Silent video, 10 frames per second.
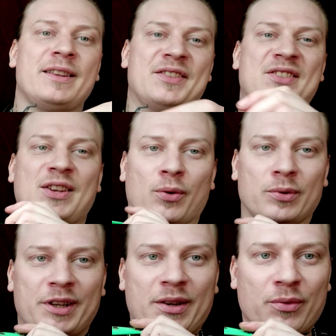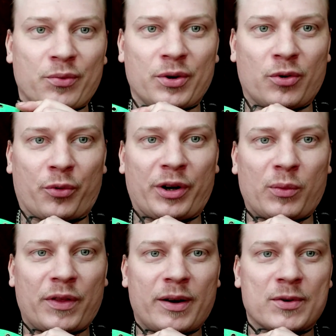This is the only real
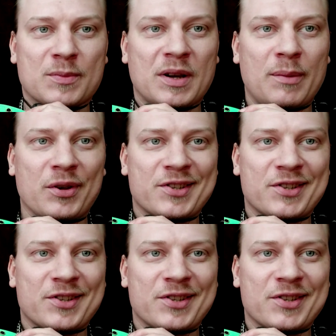green one that was made